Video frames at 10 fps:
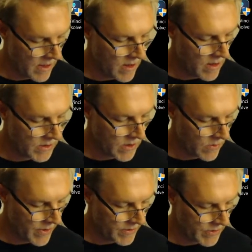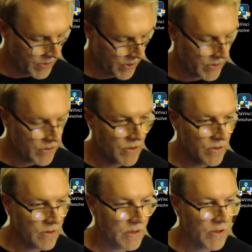So where is it going to?
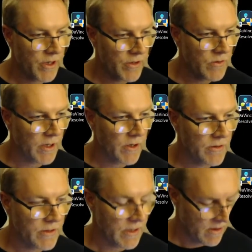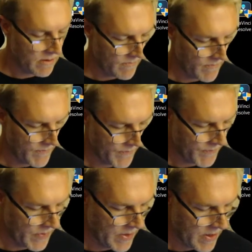It's going to my hotel,
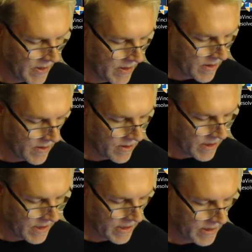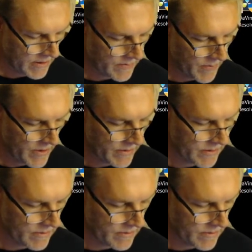Holiday Inn Express.